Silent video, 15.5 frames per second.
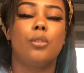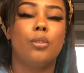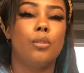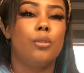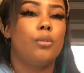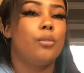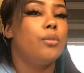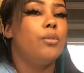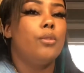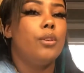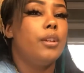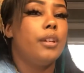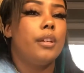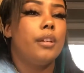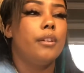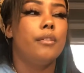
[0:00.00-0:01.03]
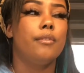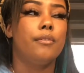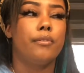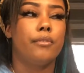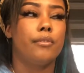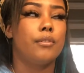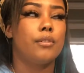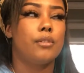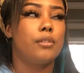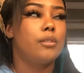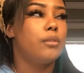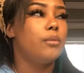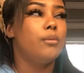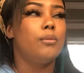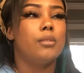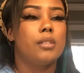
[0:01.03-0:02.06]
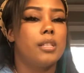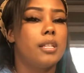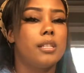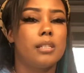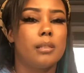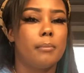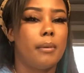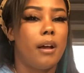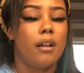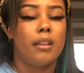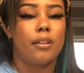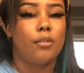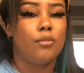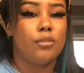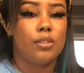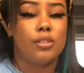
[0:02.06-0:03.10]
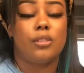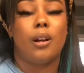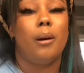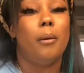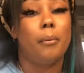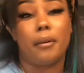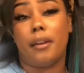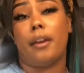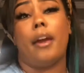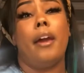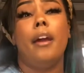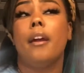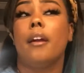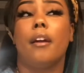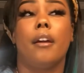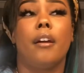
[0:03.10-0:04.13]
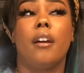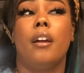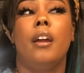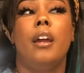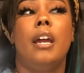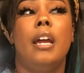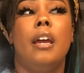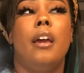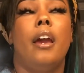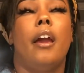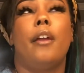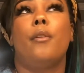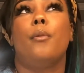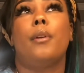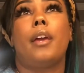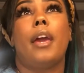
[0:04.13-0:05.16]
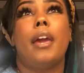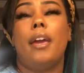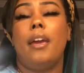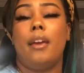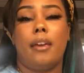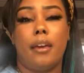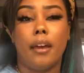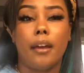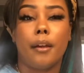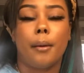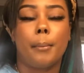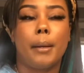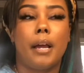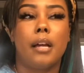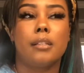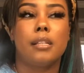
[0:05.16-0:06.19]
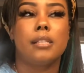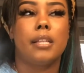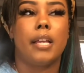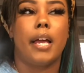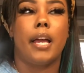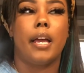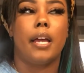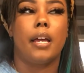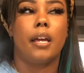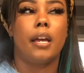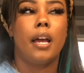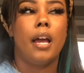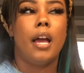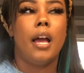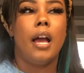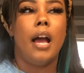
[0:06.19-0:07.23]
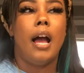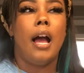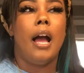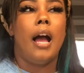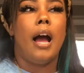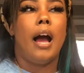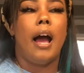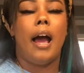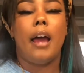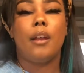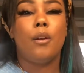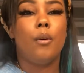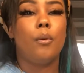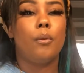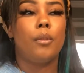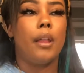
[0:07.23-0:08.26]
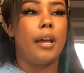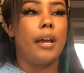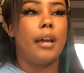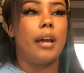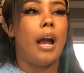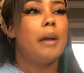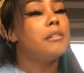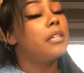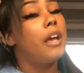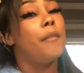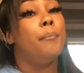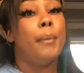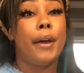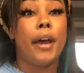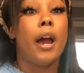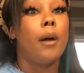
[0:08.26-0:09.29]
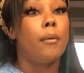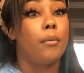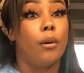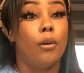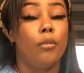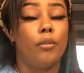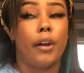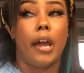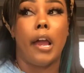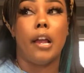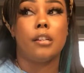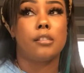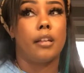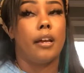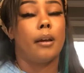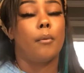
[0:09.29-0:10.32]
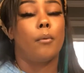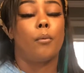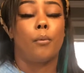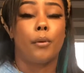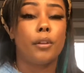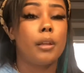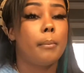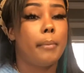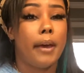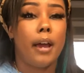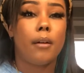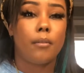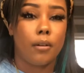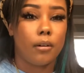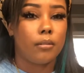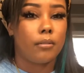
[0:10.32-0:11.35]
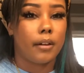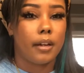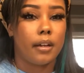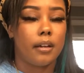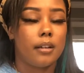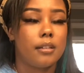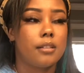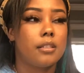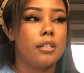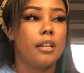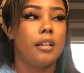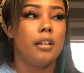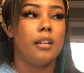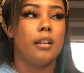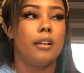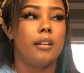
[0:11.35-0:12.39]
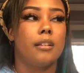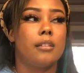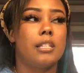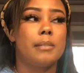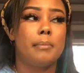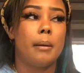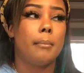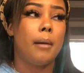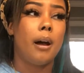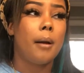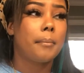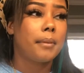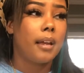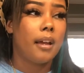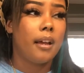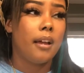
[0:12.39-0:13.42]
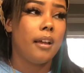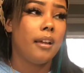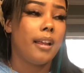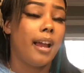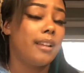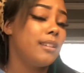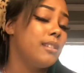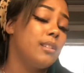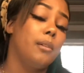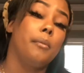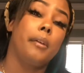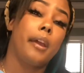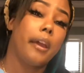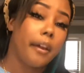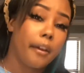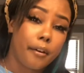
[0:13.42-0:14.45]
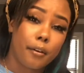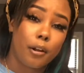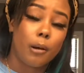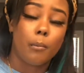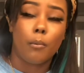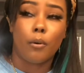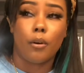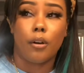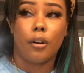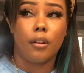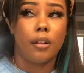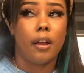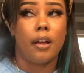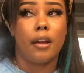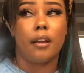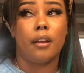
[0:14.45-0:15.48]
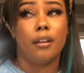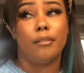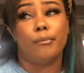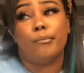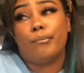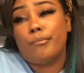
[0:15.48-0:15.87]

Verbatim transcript: two, you can give two cents about. Like, you just don't care. And you can't care because it's like, I don't, like, I used to have bad road rage, like really bad road rage. And since my mom died, I just don't care no more. Like,